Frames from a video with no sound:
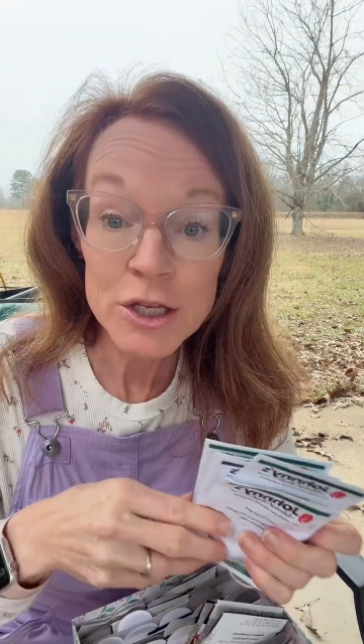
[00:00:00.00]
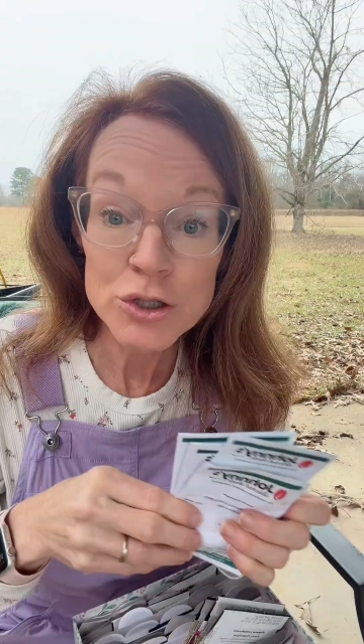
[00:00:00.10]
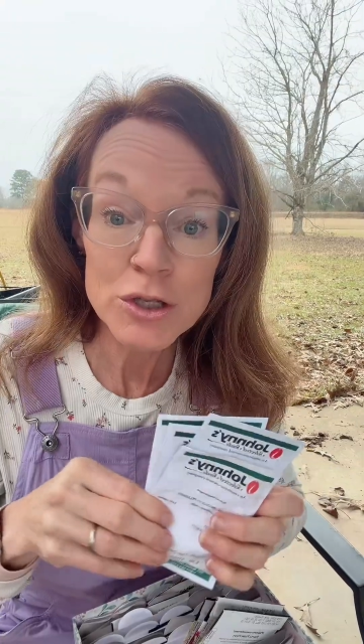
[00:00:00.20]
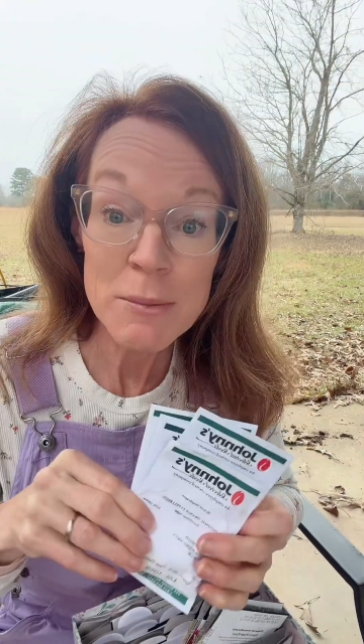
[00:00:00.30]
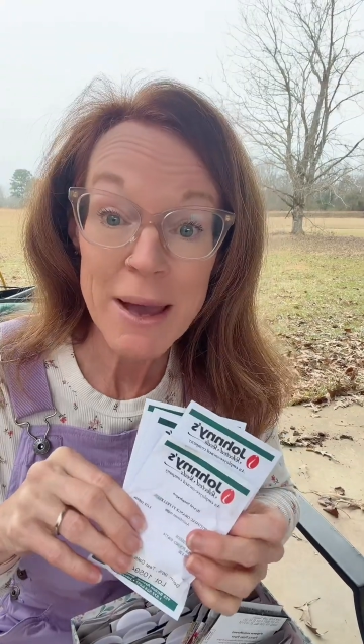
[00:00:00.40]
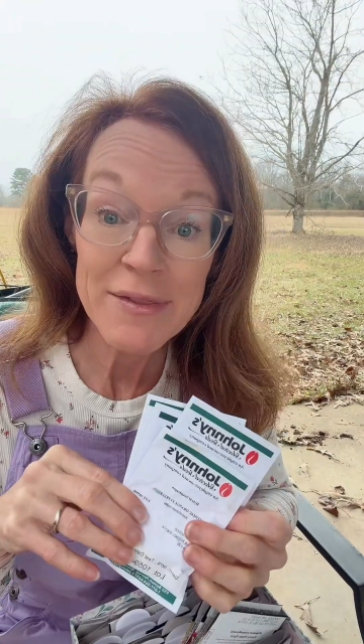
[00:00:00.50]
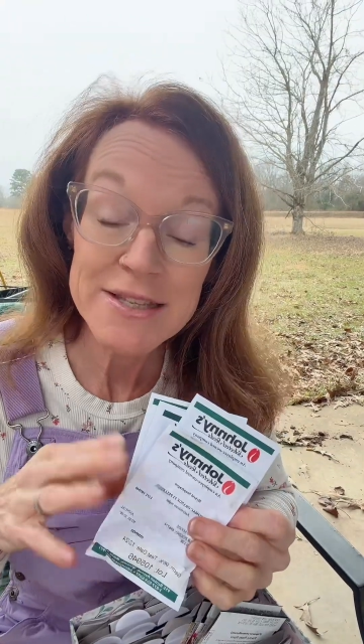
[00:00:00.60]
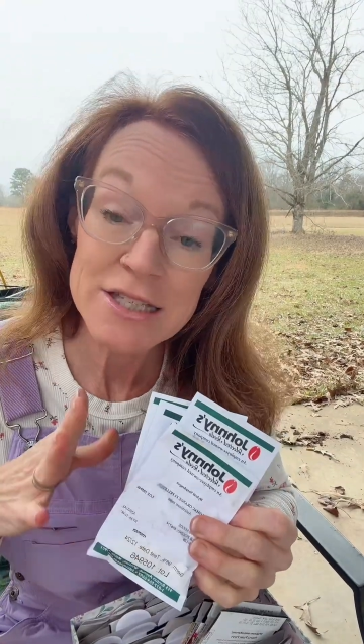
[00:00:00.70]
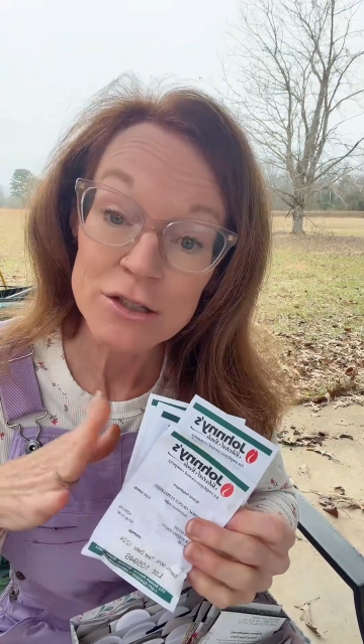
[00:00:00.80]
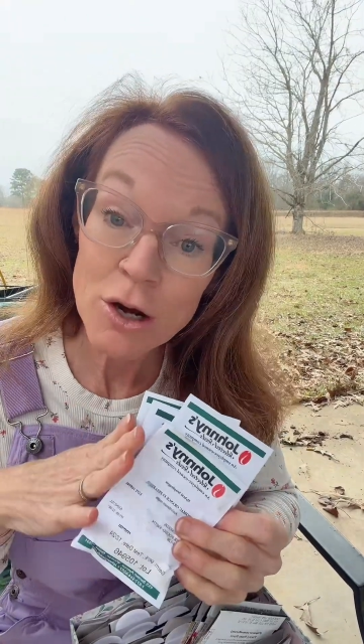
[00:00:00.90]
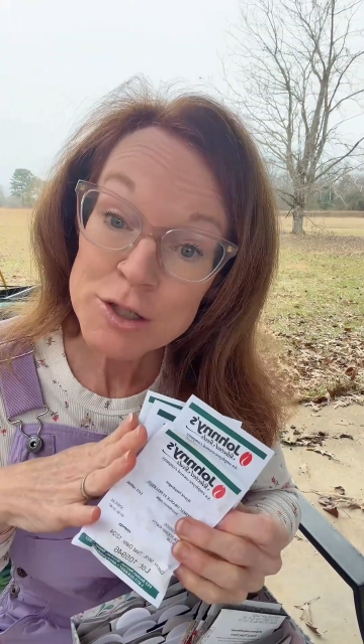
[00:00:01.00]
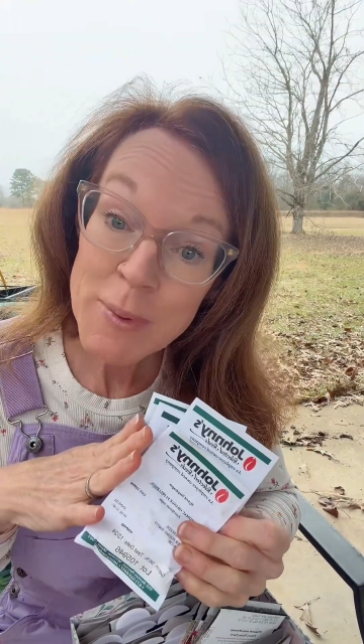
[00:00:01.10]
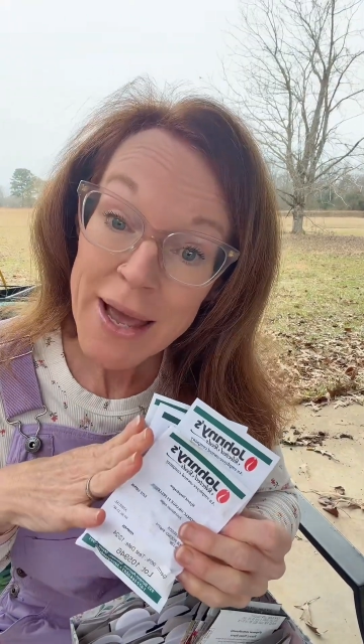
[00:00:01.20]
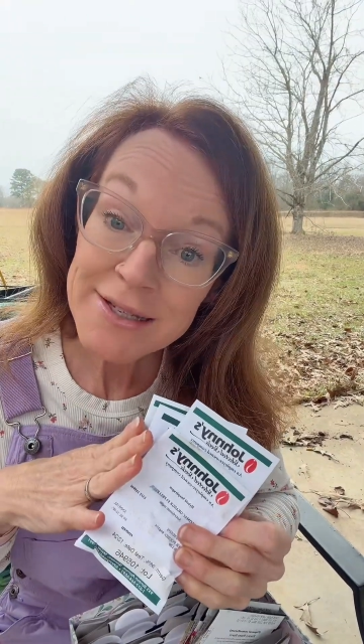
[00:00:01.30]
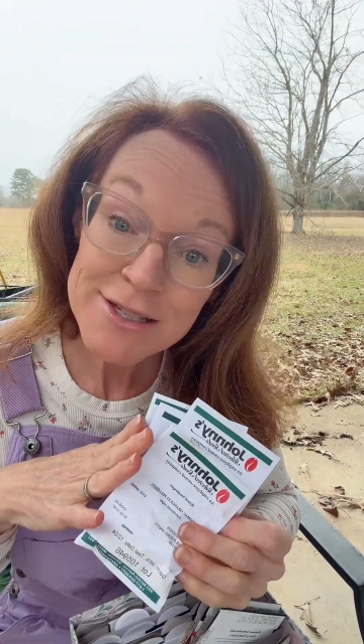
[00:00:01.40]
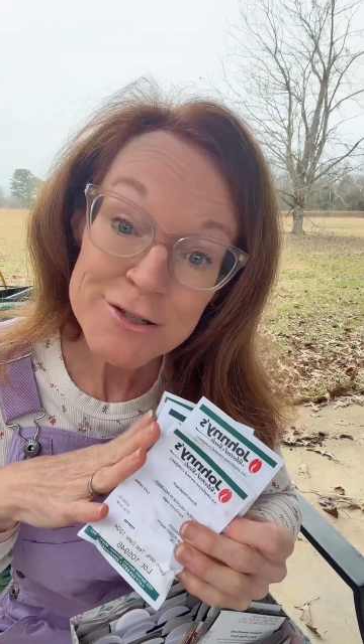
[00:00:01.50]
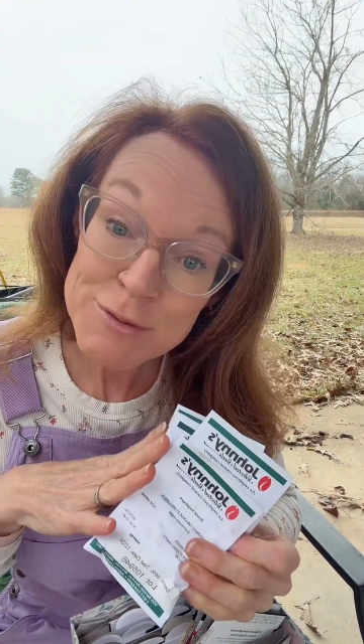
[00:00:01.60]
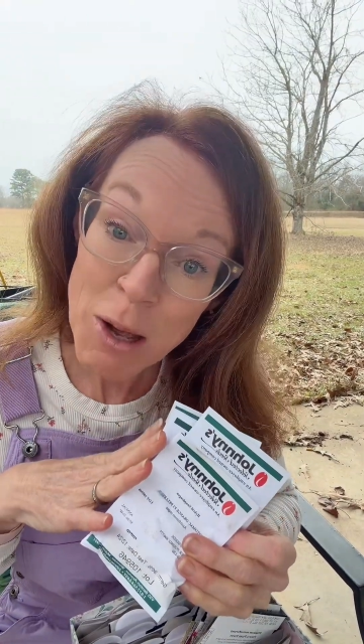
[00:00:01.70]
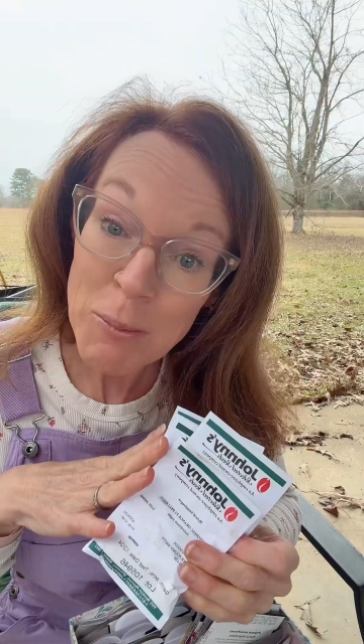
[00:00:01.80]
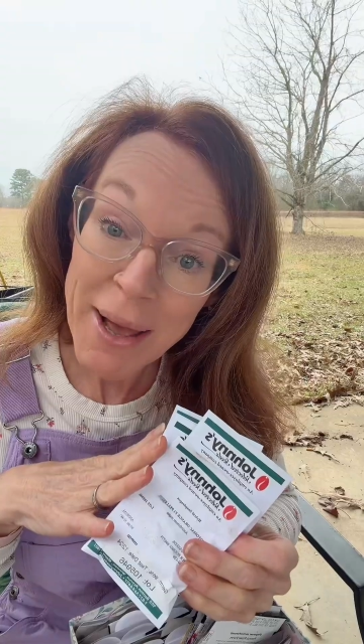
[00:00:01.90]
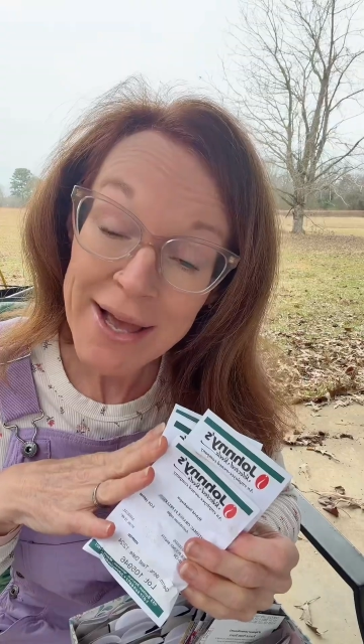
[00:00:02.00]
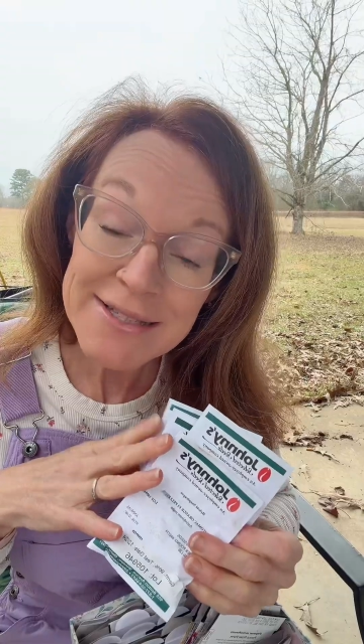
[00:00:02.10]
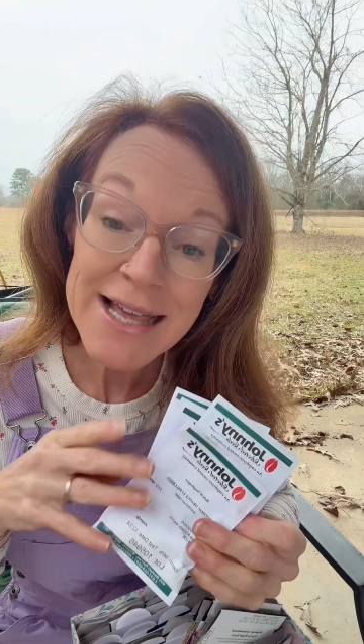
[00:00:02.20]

You can buy these in large packs or small packs.